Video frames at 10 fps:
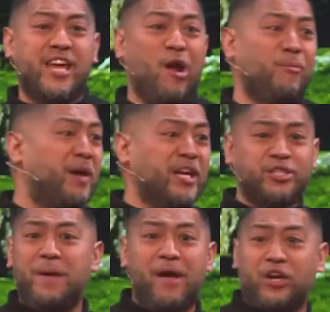care
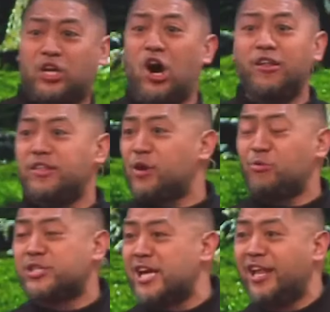much about the car that they
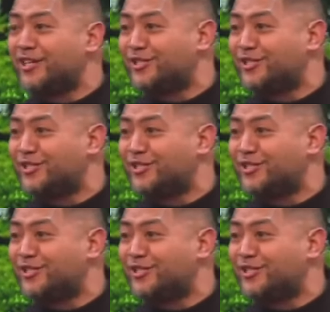were selling